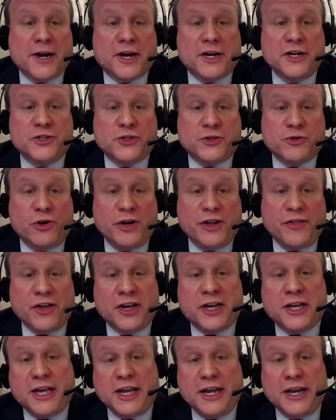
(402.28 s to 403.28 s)
Concerning the
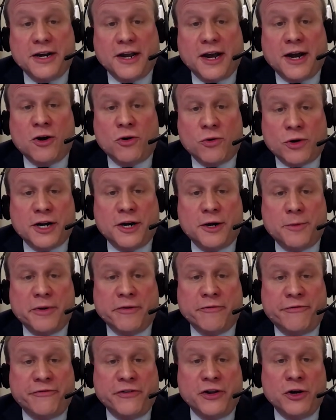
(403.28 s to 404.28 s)
keen outcome
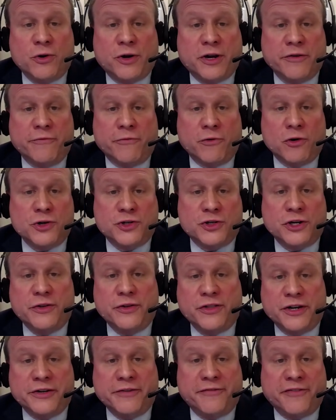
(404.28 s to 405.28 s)
of
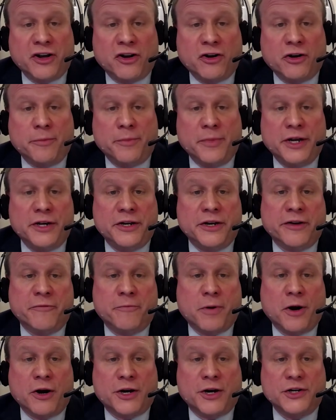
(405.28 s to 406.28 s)
phenoconversion, the development of
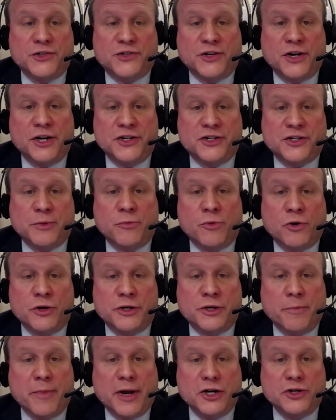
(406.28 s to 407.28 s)
Parkinsonism or
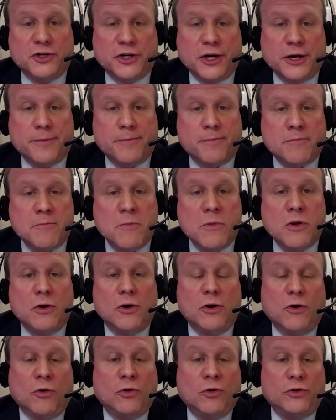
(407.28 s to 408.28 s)
dementia,
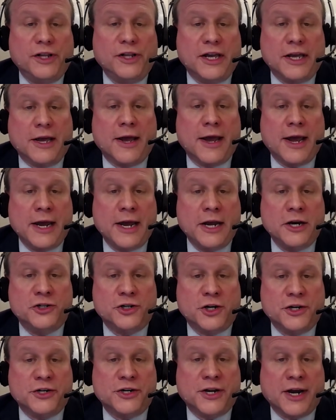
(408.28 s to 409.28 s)
only age
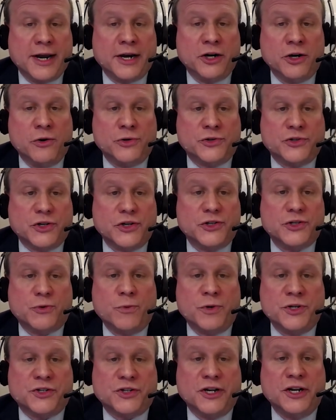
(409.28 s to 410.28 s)
at diagnosis
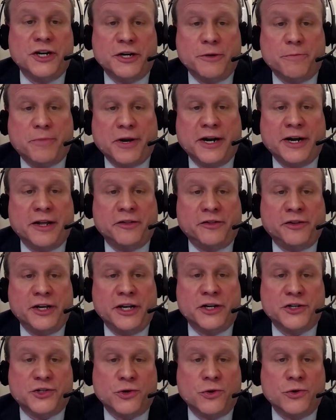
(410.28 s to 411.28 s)
was independently
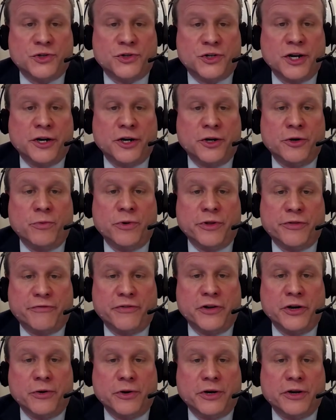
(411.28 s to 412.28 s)
associated with
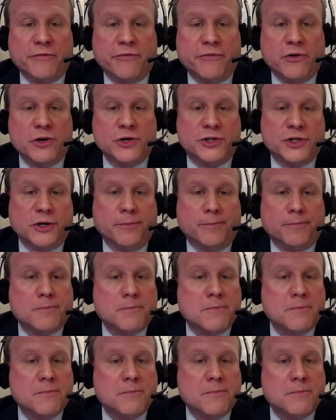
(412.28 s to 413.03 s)
phenoconversion,